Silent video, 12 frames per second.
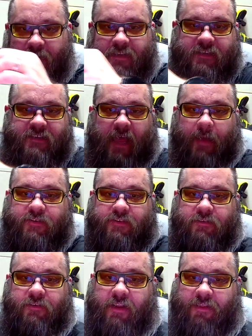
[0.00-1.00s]
It does
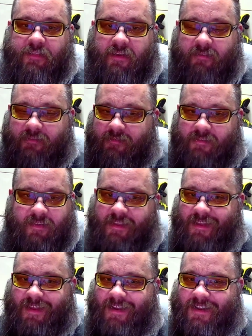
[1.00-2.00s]
absolutely nothing.
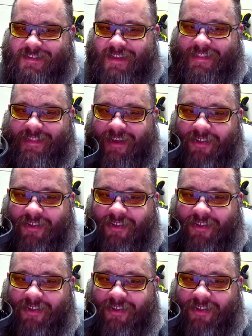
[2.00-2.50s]
It does nothing.